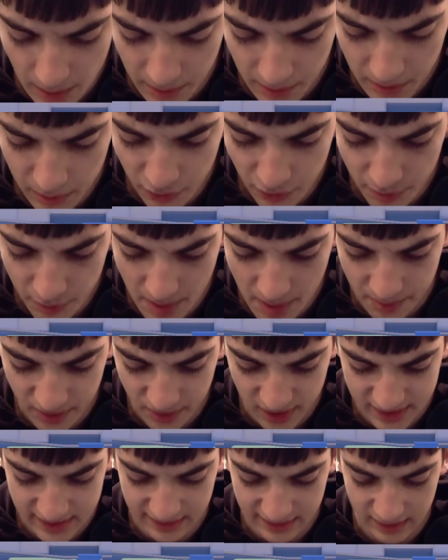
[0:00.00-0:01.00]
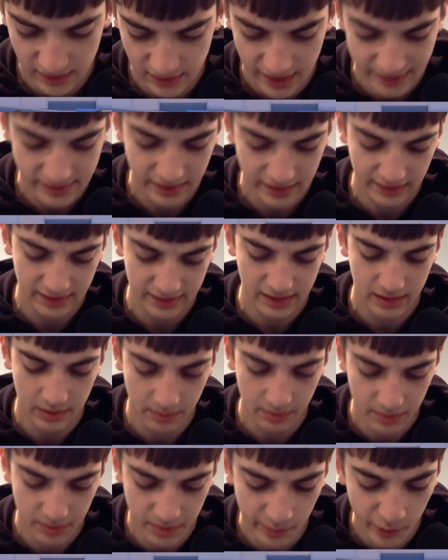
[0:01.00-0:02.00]
to move my Prince at the last second, and
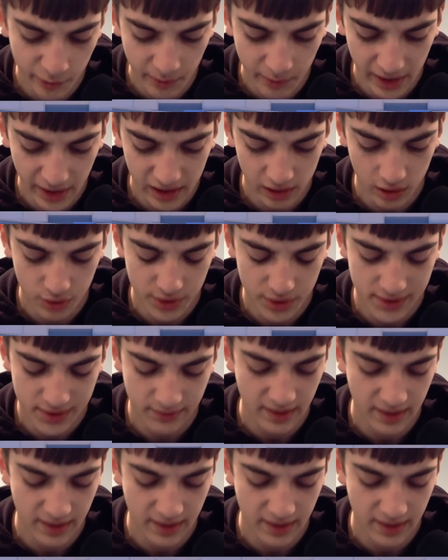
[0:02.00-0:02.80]
I'm going to move my clone to right